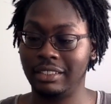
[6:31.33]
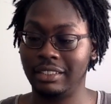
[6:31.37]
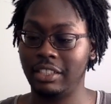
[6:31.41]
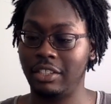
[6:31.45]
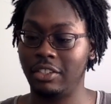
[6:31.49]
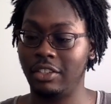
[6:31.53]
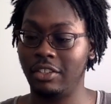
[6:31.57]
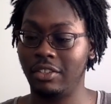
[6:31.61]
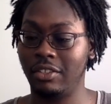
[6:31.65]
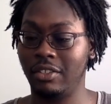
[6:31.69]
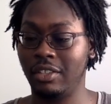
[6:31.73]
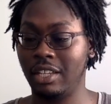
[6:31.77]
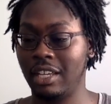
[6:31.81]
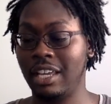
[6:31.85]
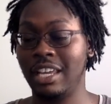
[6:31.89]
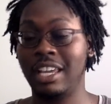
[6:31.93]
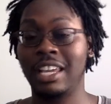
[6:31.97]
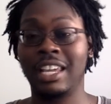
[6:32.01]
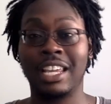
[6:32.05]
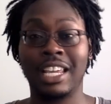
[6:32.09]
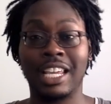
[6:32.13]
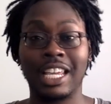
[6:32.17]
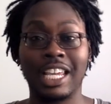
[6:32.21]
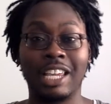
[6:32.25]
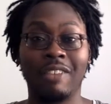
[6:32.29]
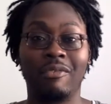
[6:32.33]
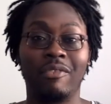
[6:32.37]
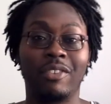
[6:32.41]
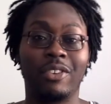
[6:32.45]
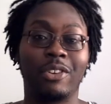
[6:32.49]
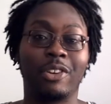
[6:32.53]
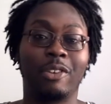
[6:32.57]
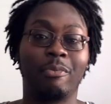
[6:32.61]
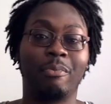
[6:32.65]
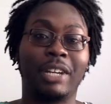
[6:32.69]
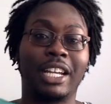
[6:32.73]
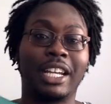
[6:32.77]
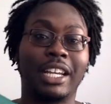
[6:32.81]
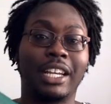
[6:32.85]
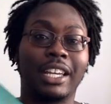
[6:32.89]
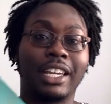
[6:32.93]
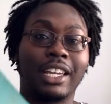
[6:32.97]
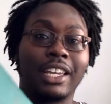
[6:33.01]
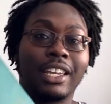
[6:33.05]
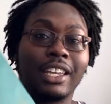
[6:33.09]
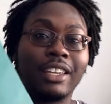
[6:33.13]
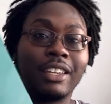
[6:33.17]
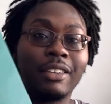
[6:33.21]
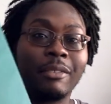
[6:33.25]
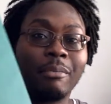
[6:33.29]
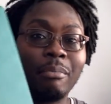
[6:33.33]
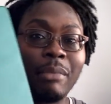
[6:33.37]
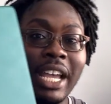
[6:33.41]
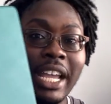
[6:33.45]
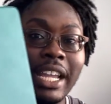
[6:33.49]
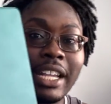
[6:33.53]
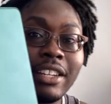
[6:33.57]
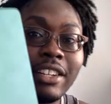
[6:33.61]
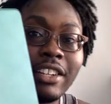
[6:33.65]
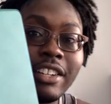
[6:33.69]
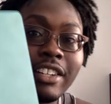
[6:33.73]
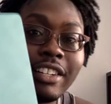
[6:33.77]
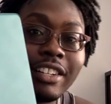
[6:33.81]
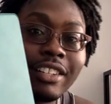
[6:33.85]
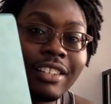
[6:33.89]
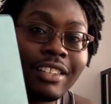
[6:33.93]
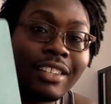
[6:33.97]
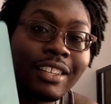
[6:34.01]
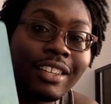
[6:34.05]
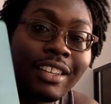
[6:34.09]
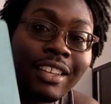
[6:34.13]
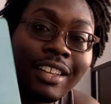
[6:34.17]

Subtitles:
So even on my binder,